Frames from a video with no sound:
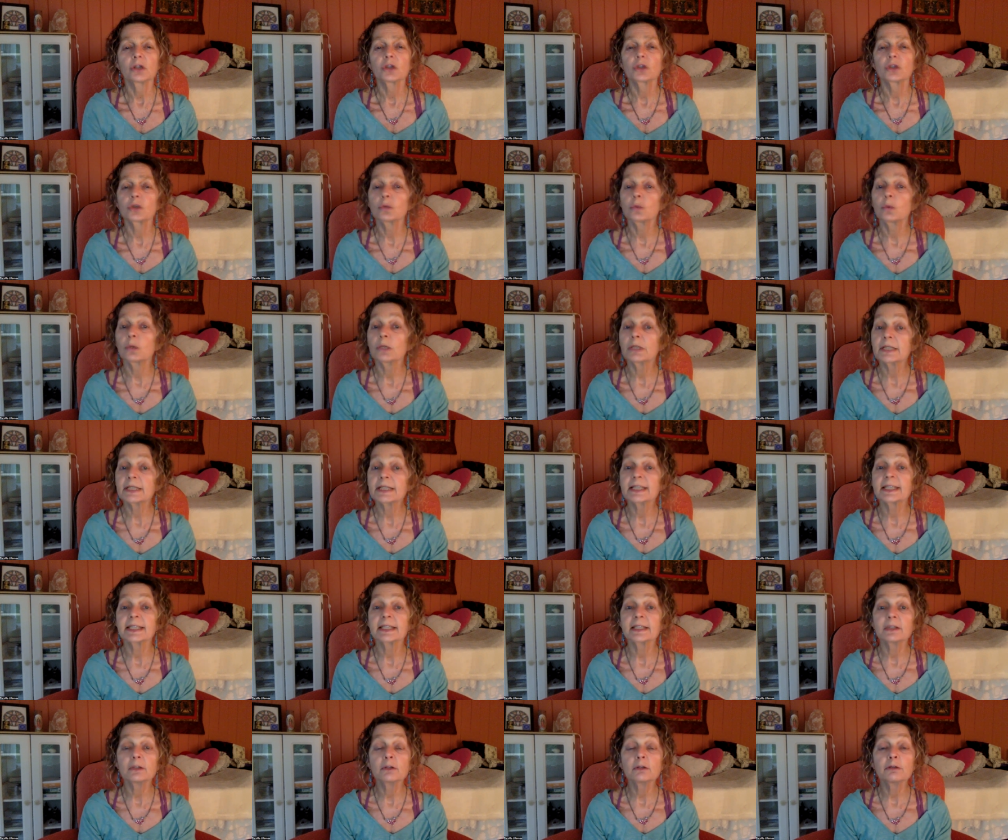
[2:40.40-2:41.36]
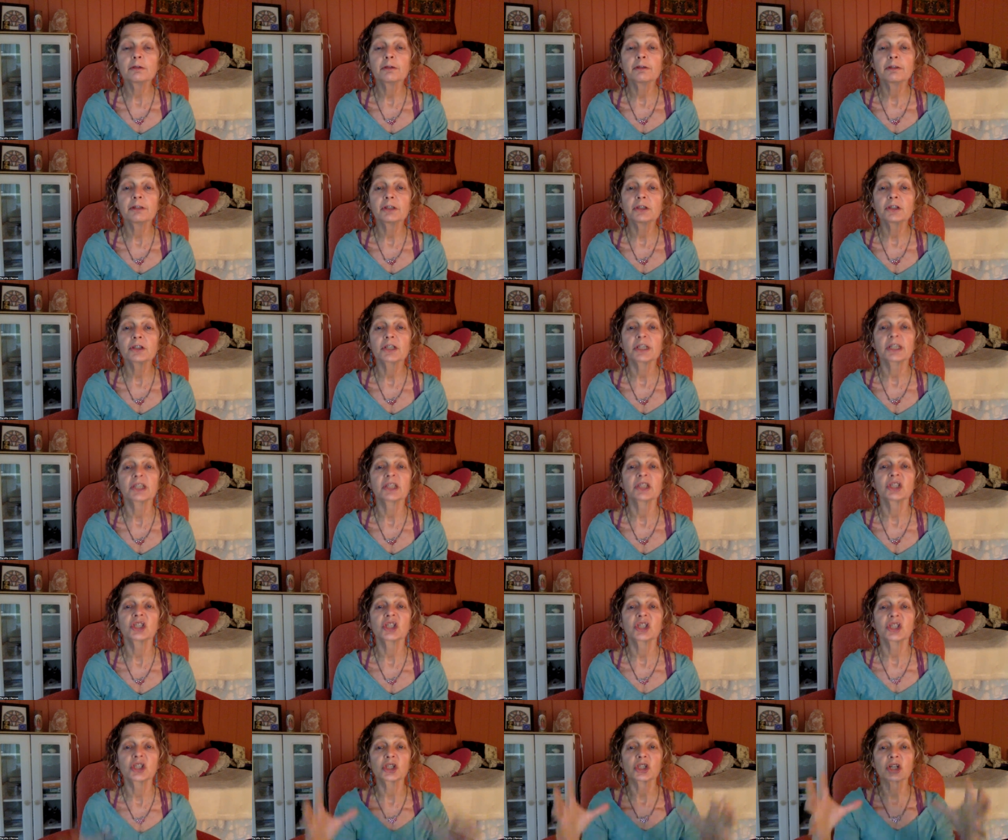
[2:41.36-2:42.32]
to what still feels
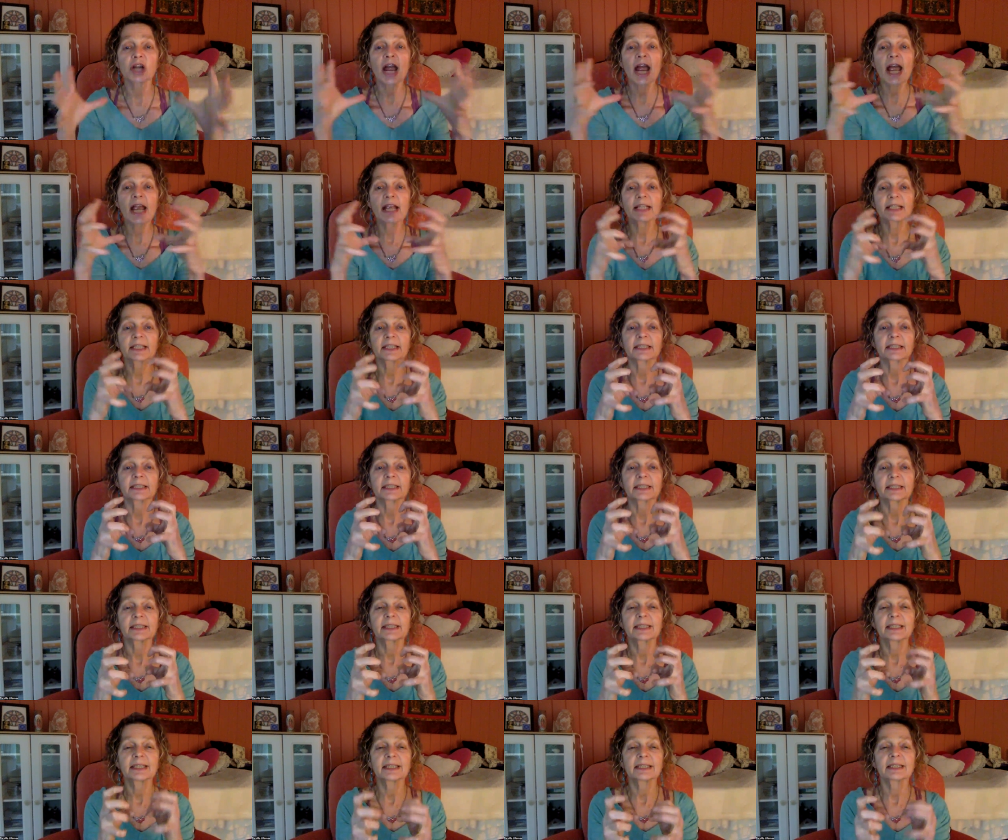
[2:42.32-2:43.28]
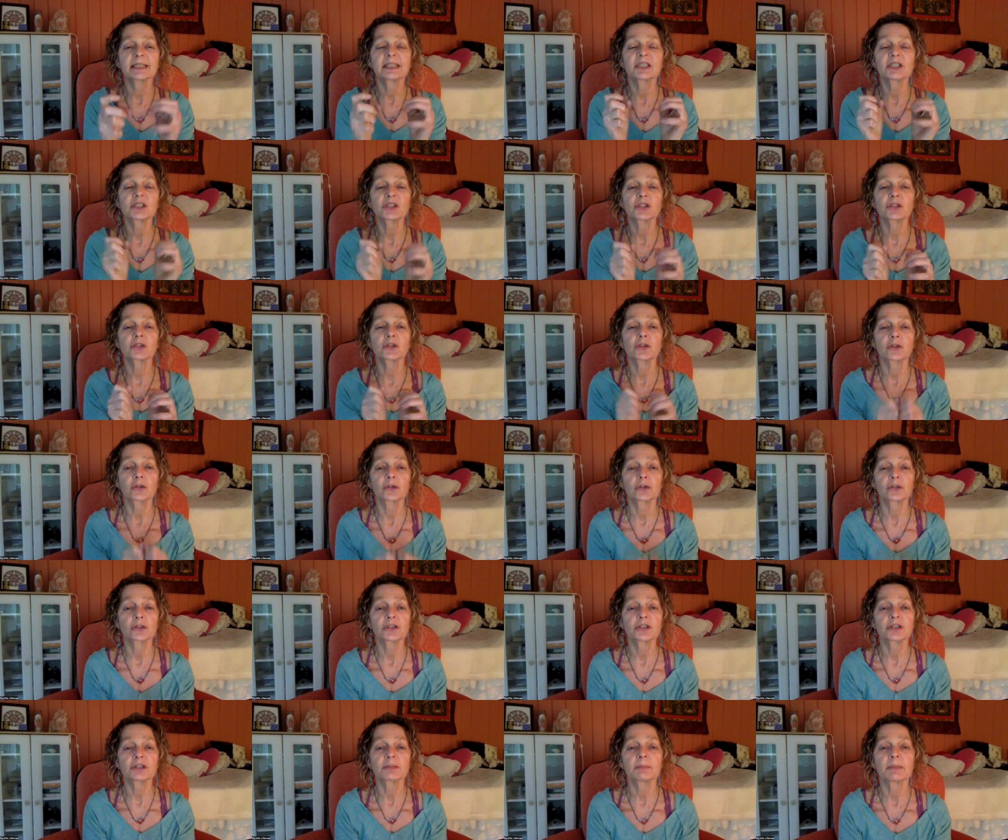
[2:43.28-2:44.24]
contracted in this
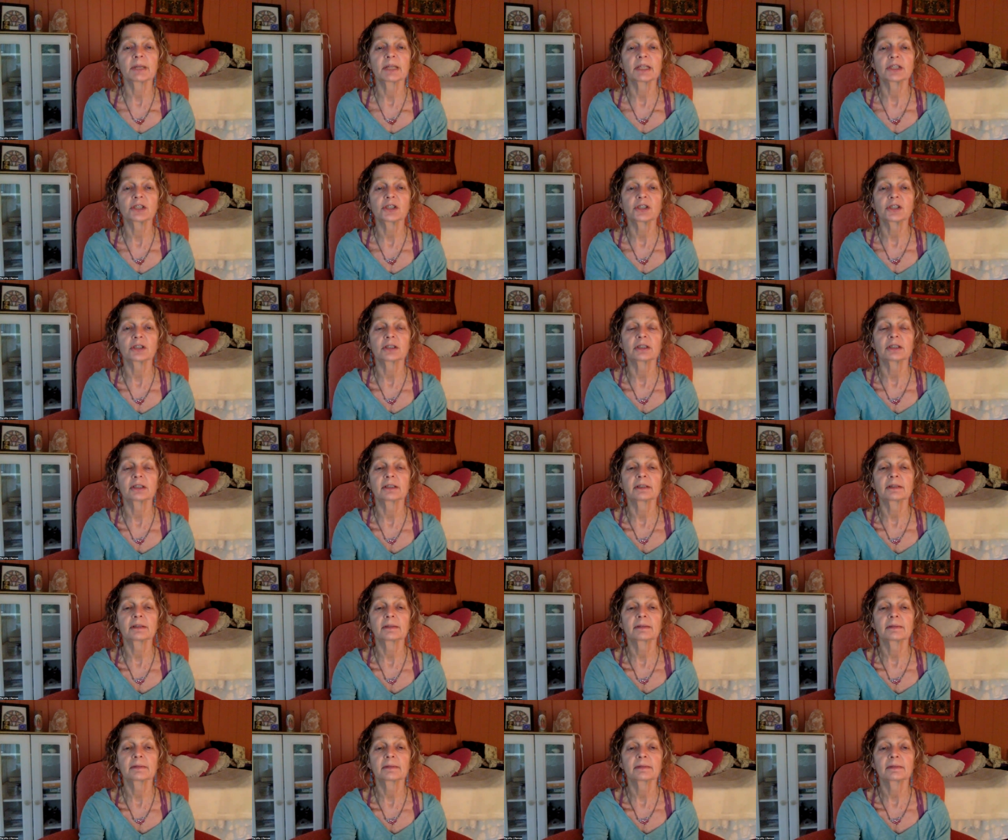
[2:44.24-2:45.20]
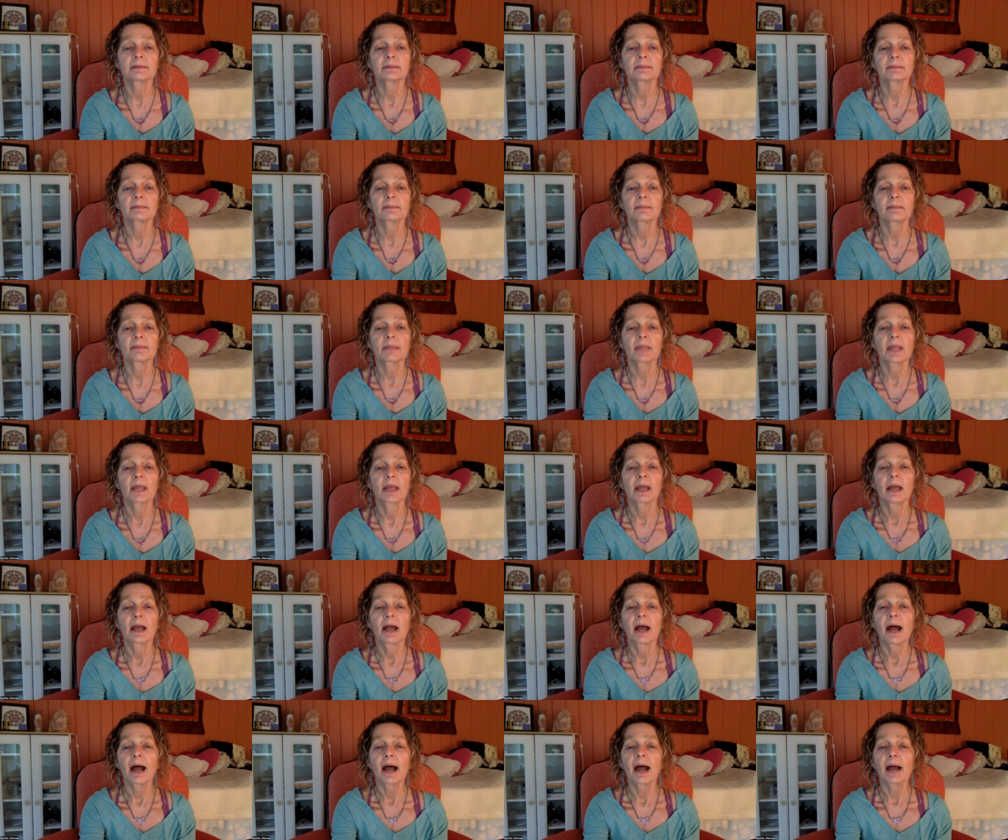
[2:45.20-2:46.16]
third dimension.
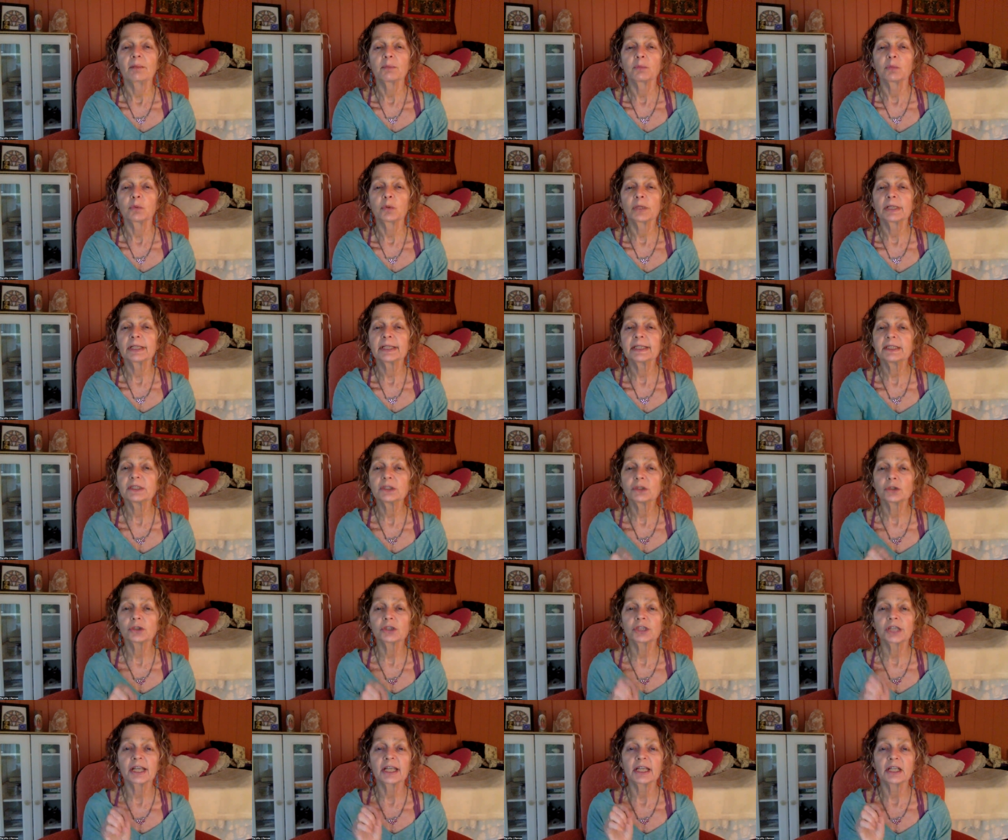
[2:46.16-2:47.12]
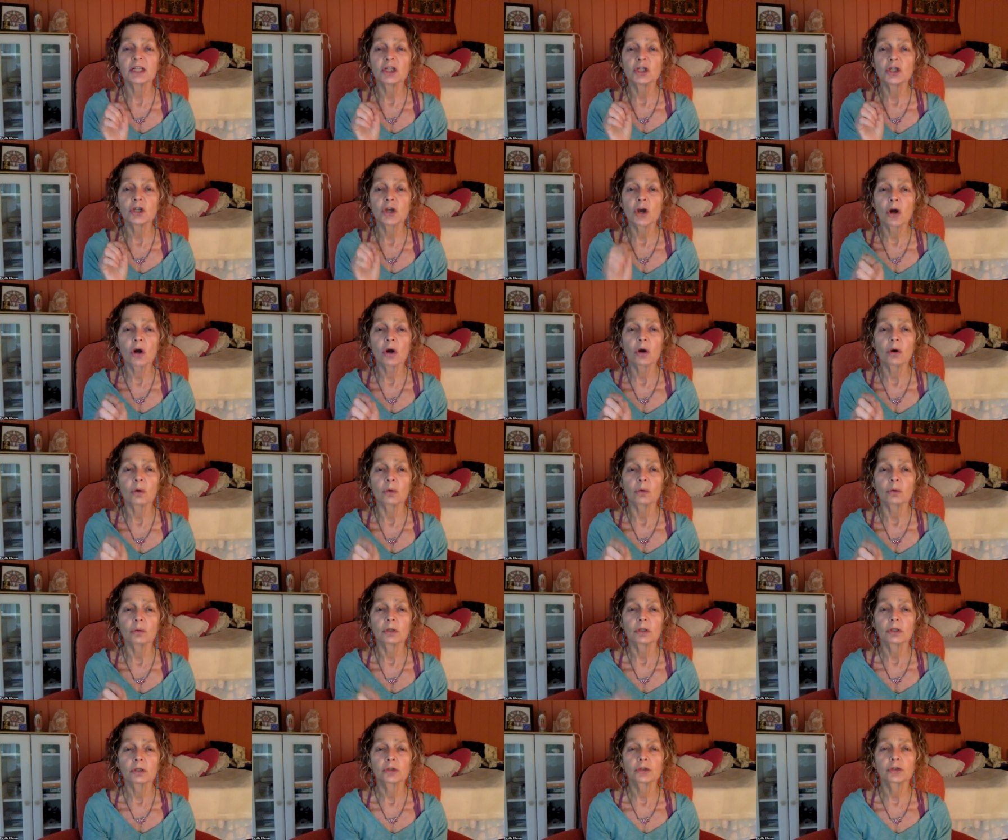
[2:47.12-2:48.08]
I'm willing to say
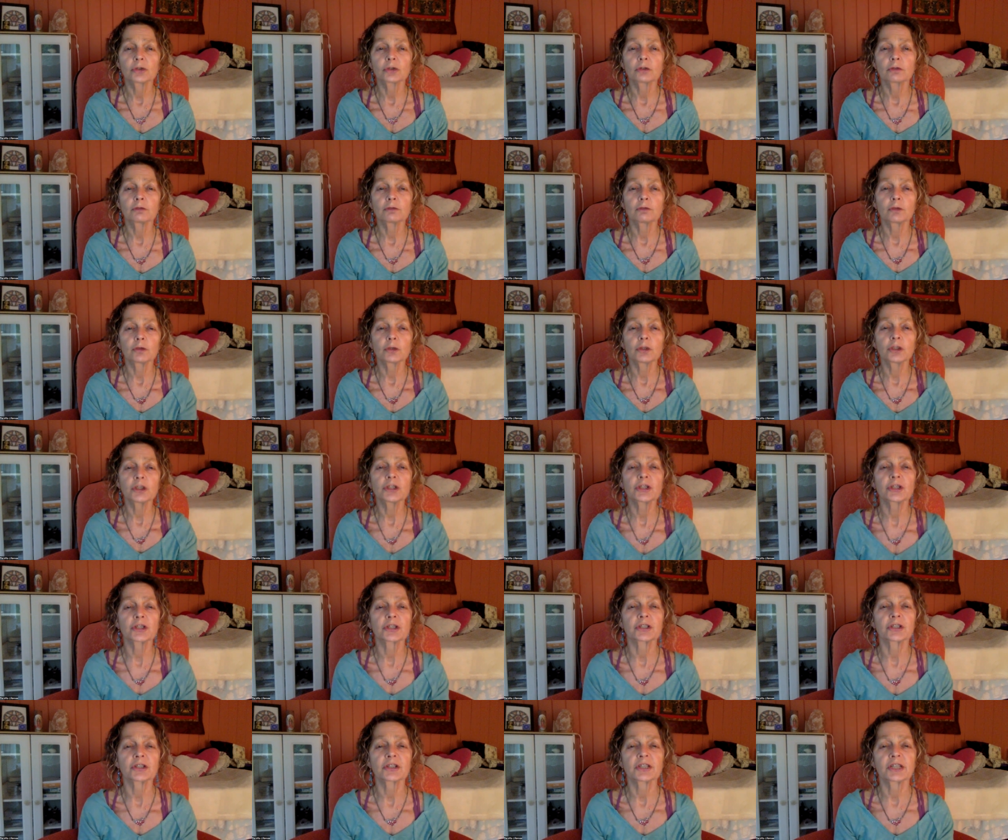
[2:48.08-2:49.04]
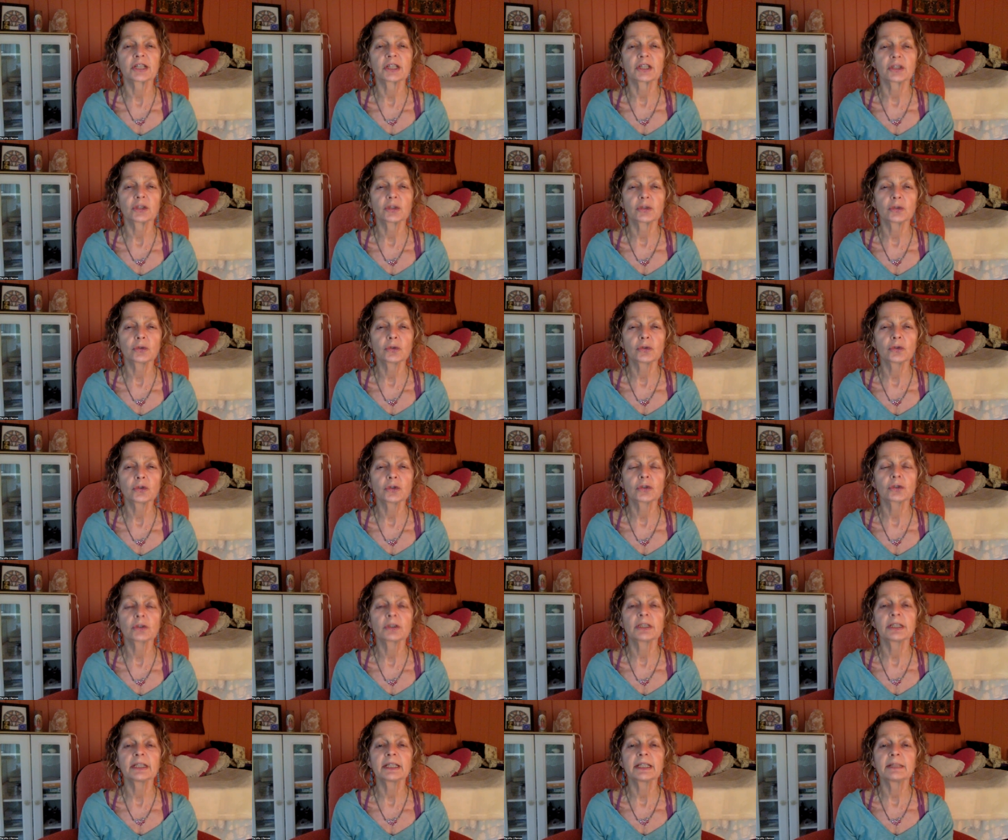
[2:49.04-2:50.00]
no to the voices that used
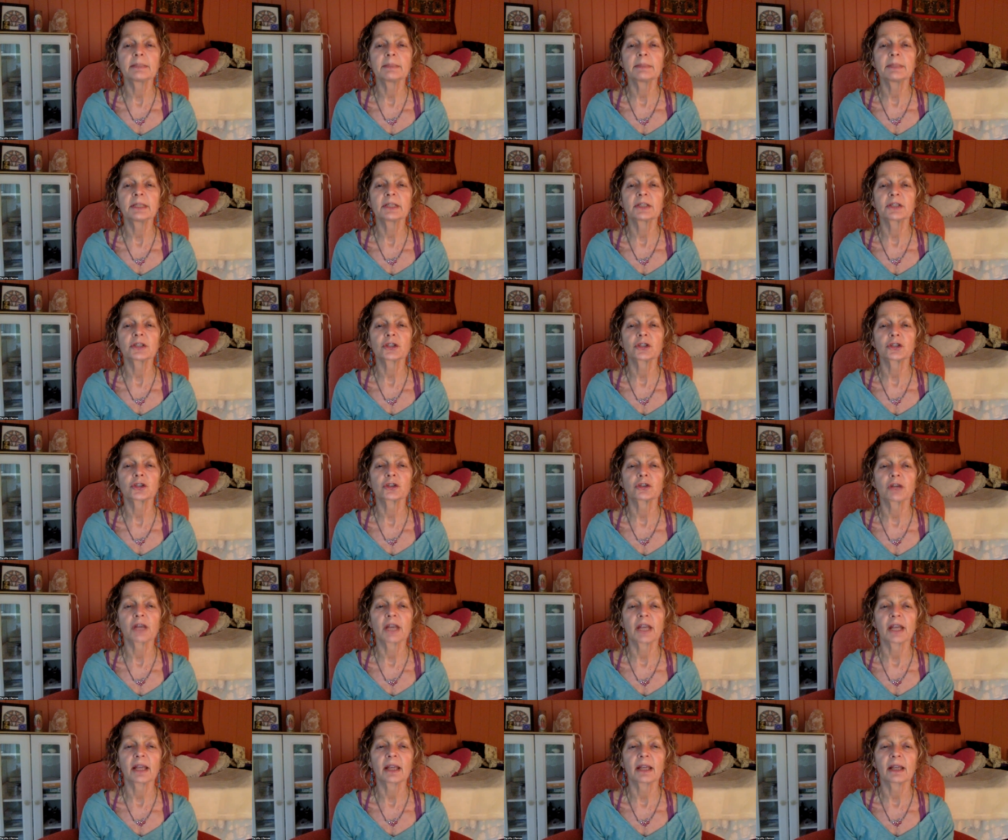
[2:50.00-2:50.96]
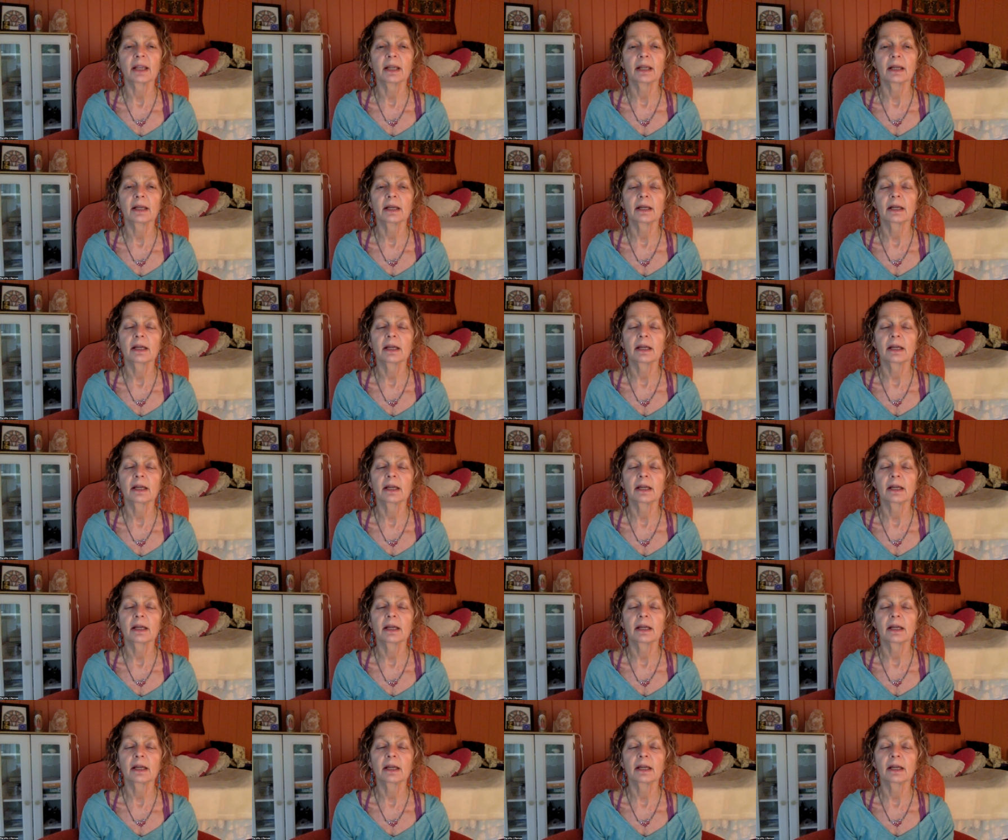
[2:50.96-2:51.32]
to lead me astray,